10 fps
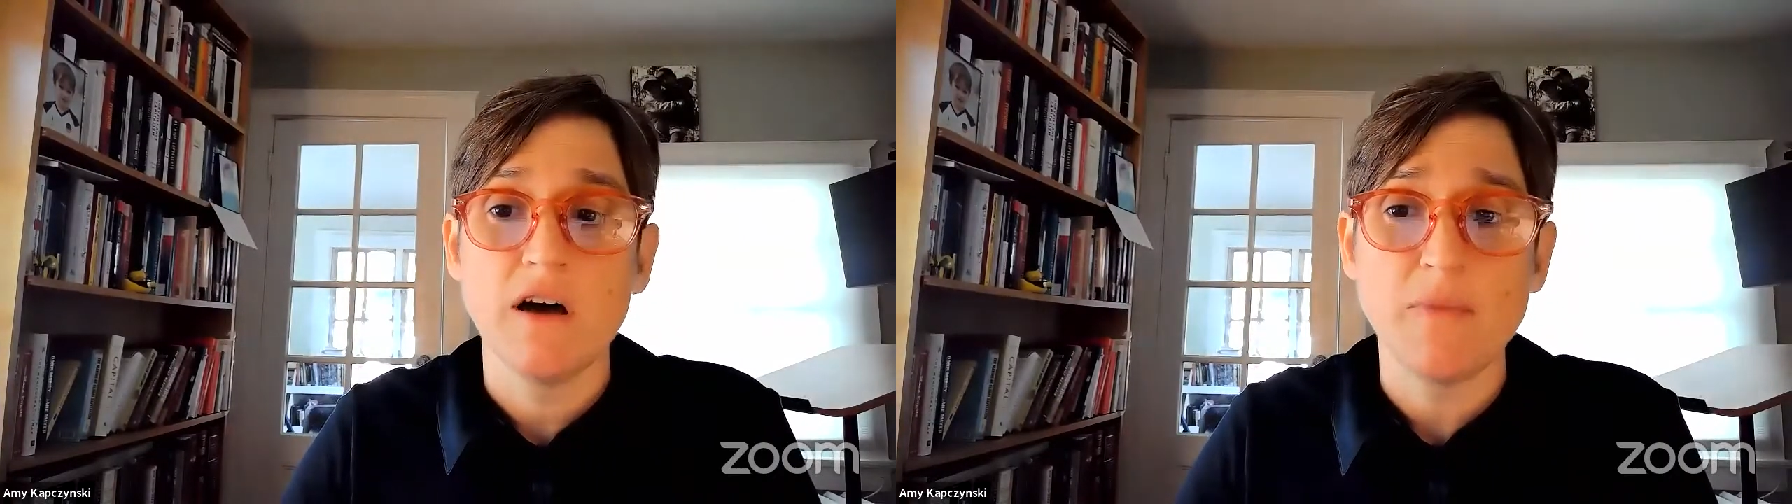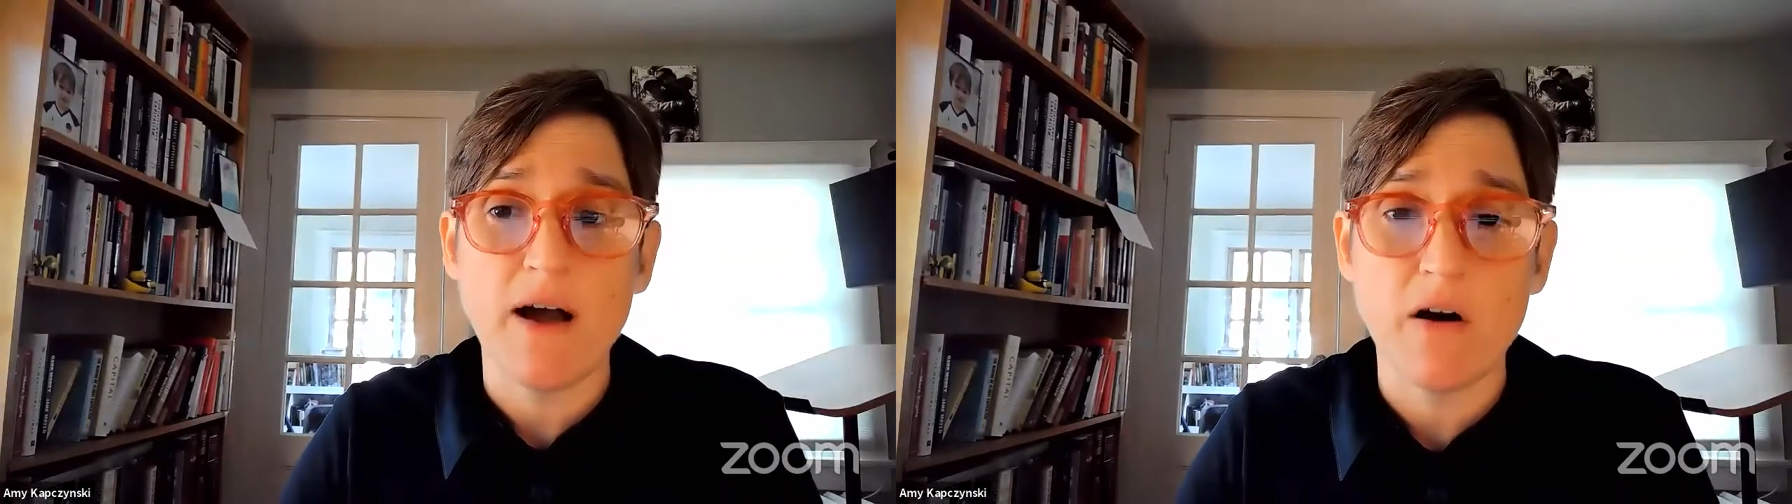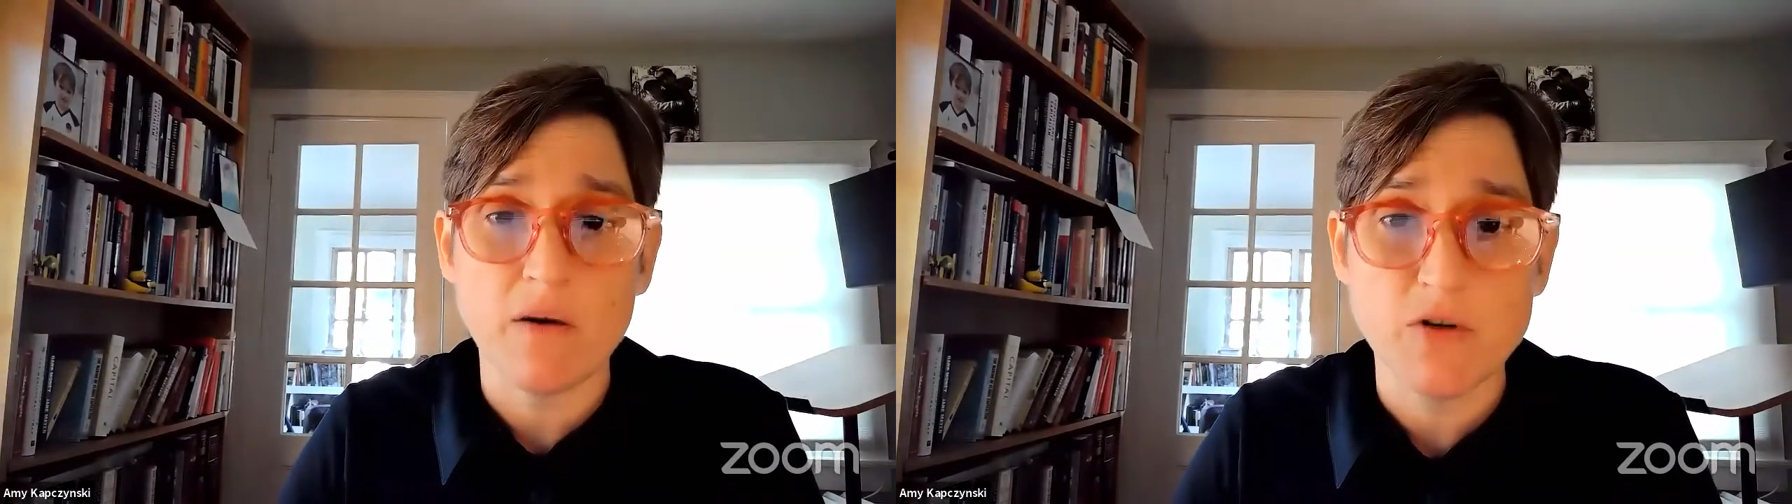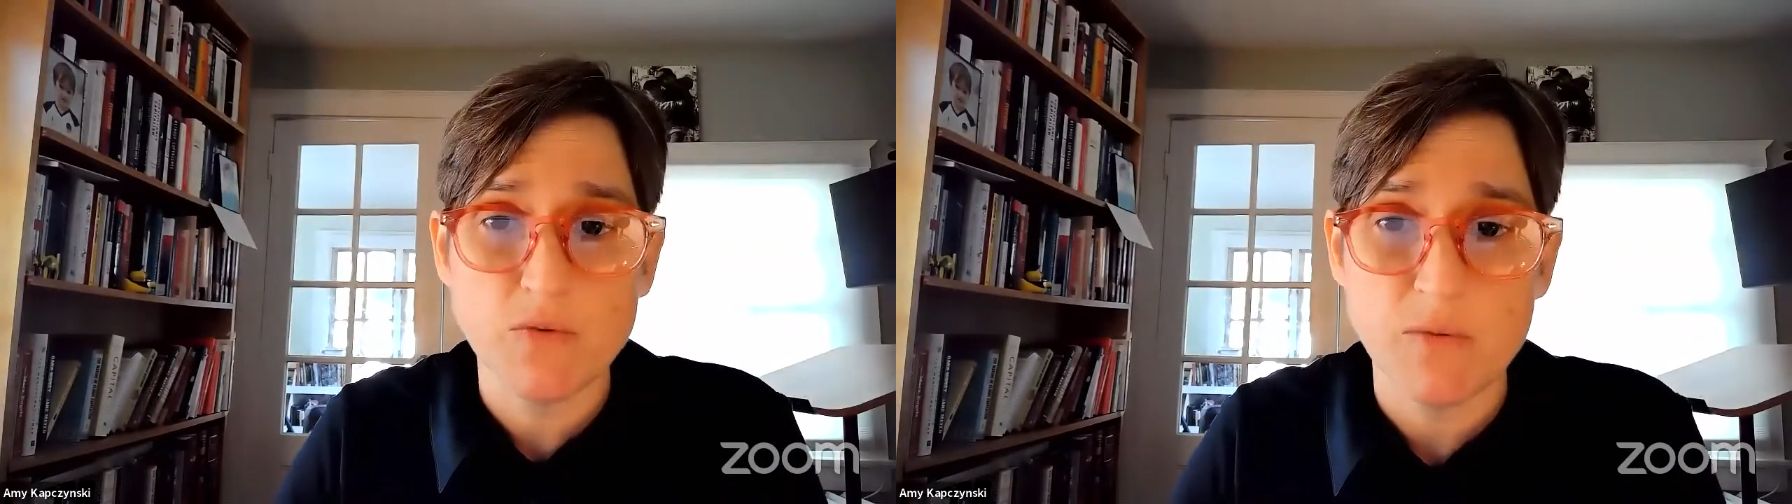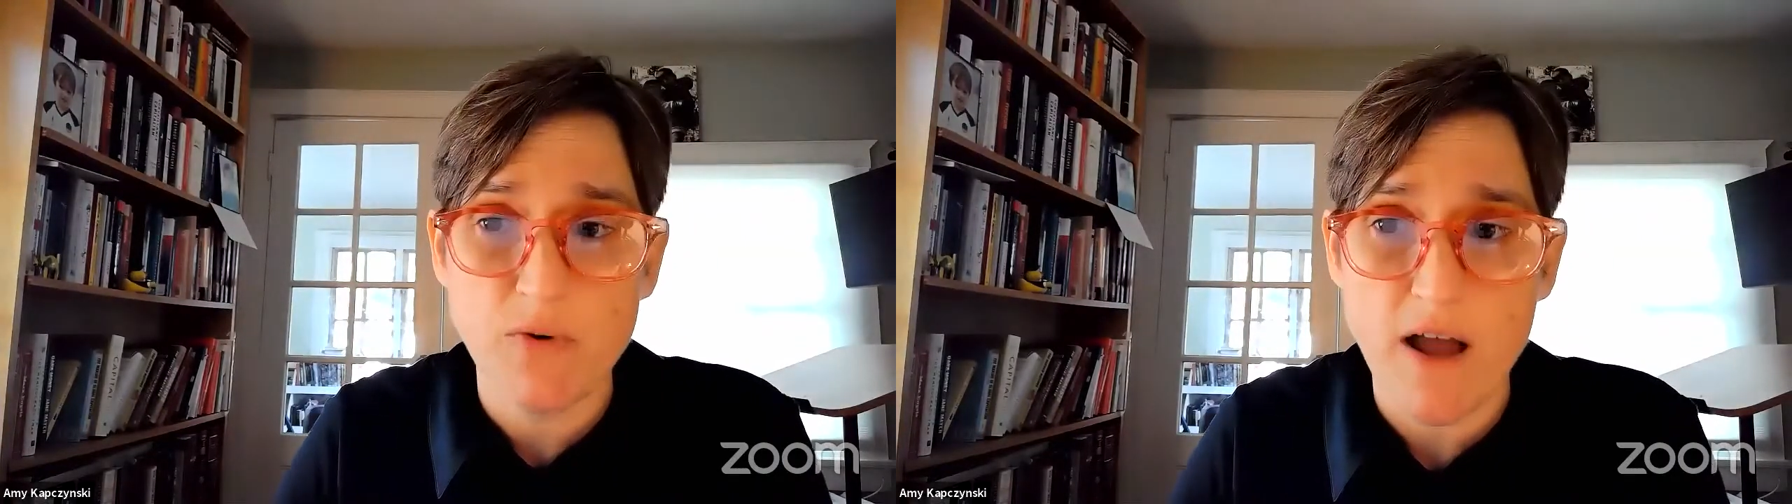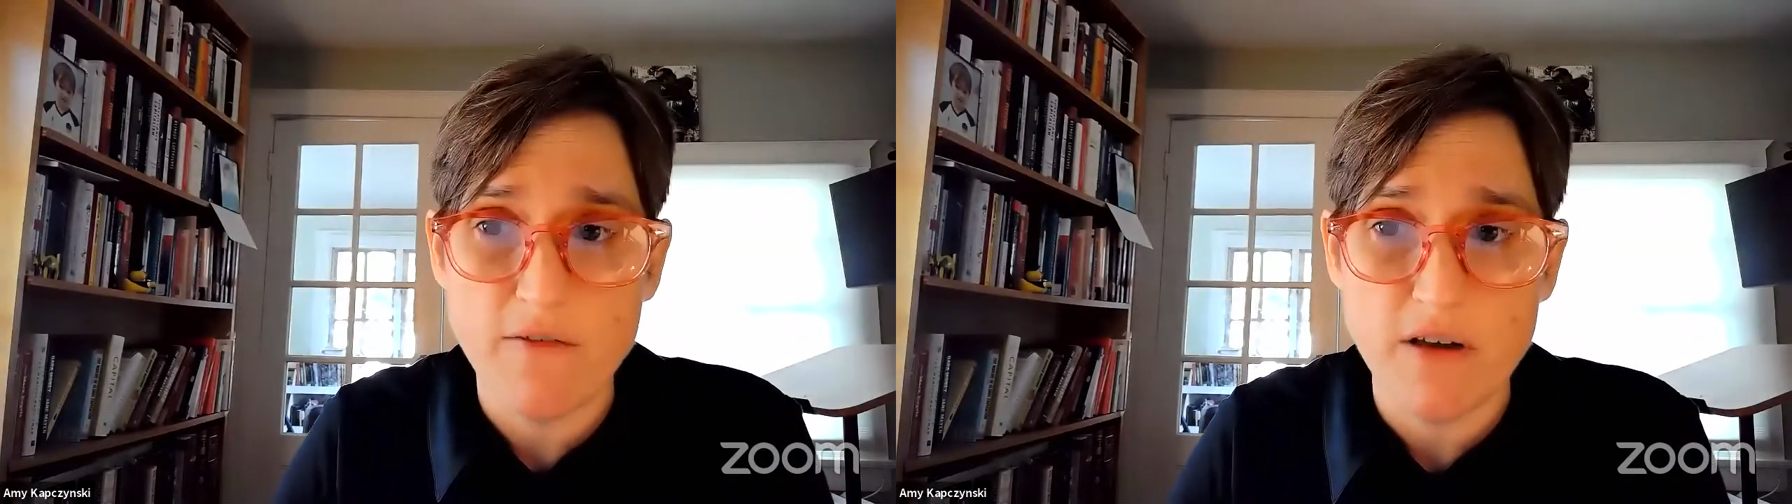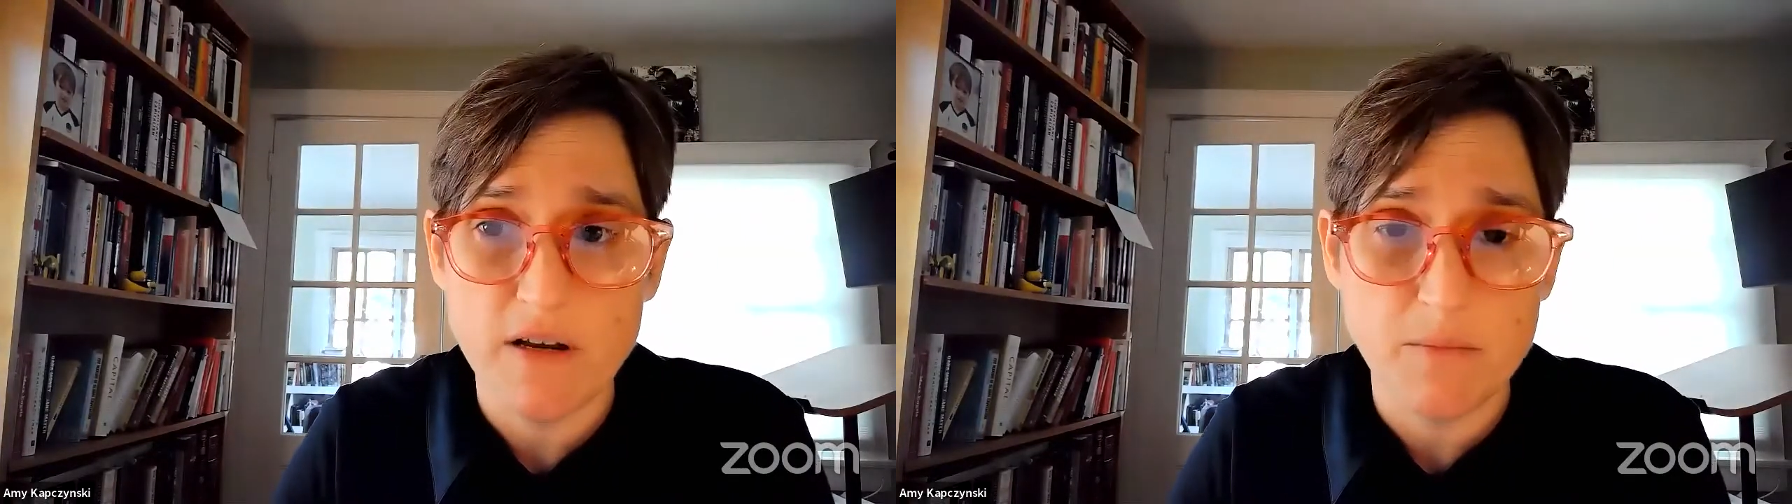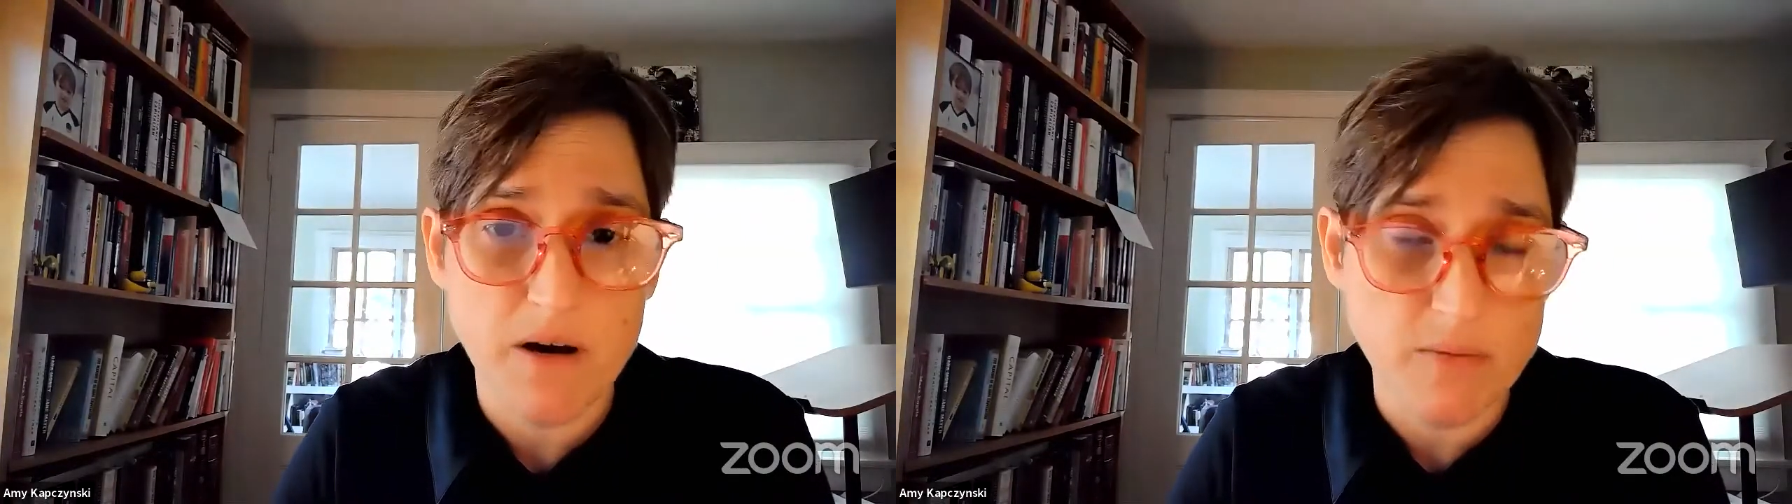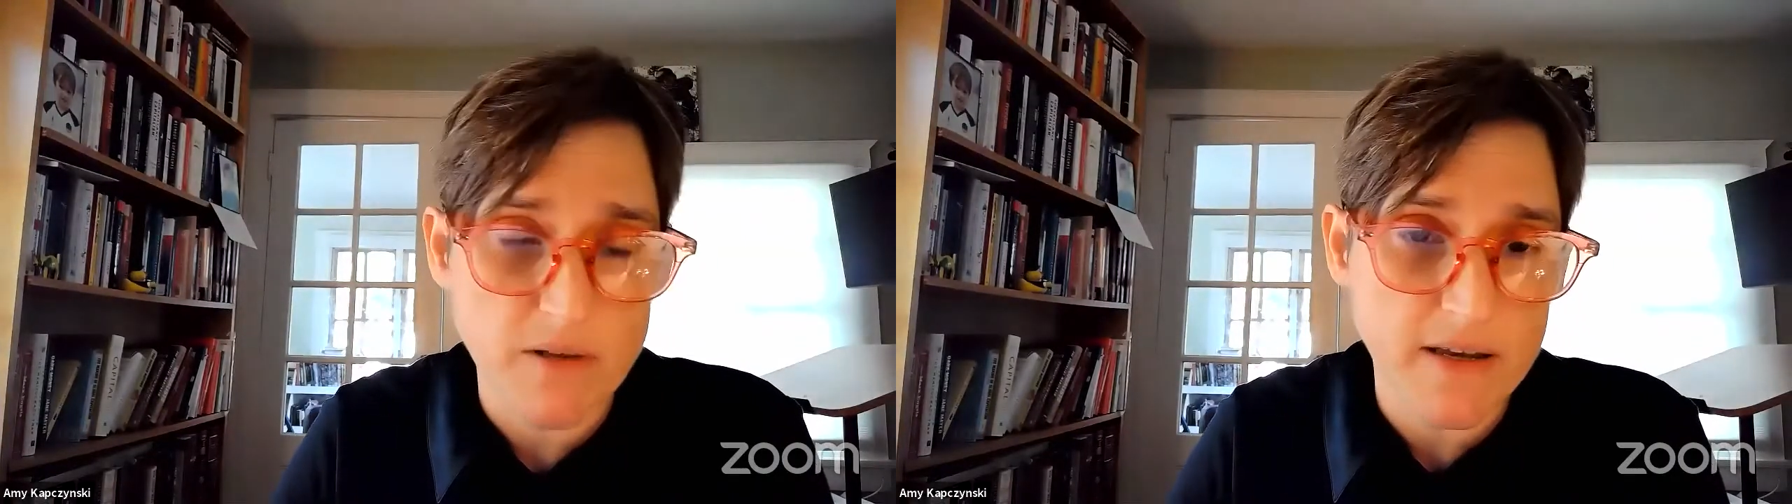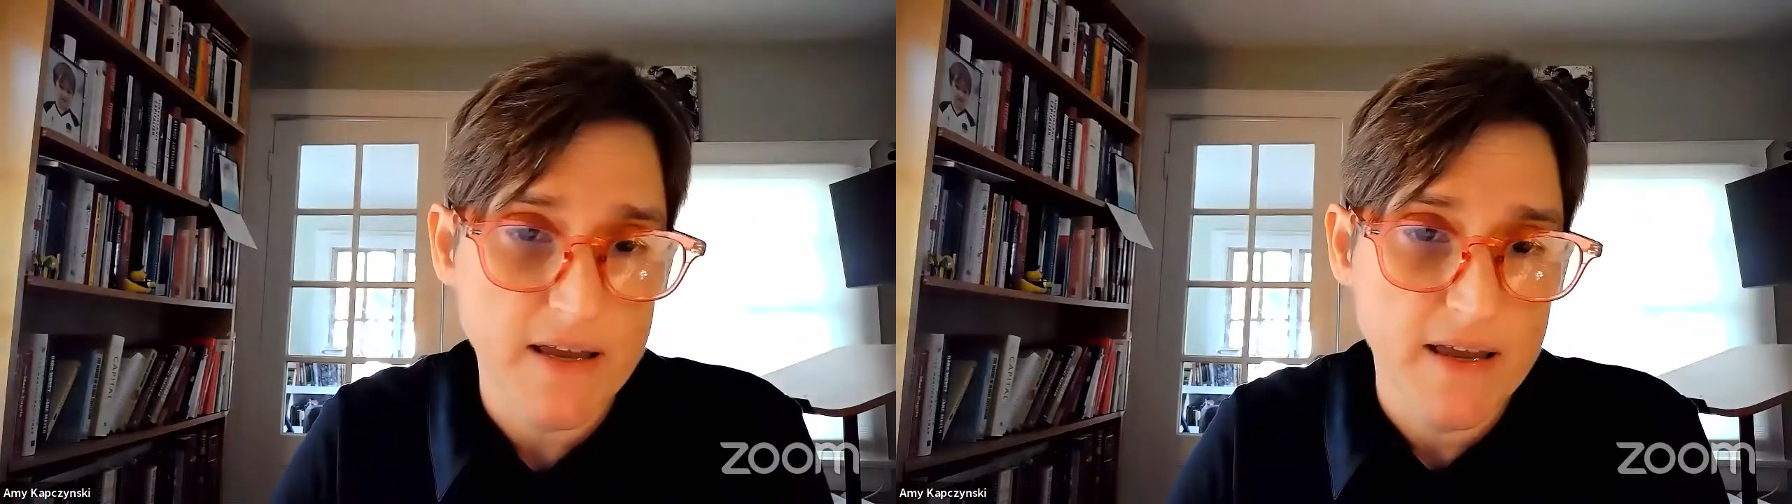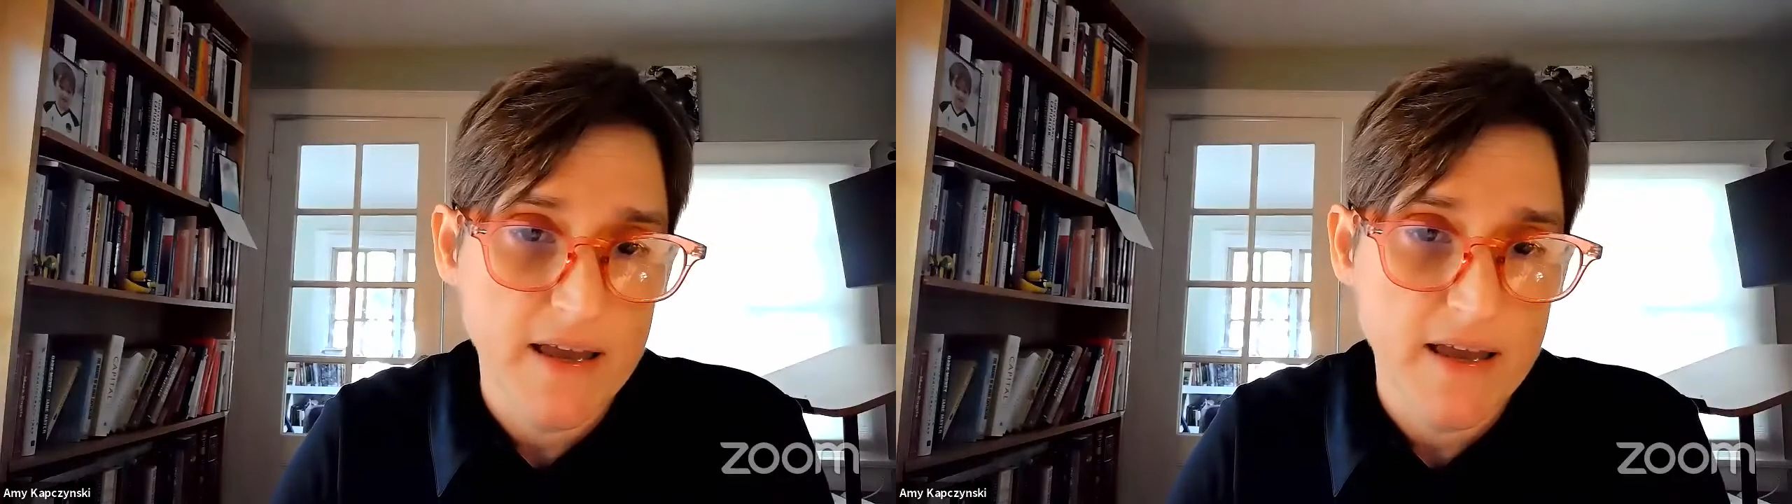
of power between private and public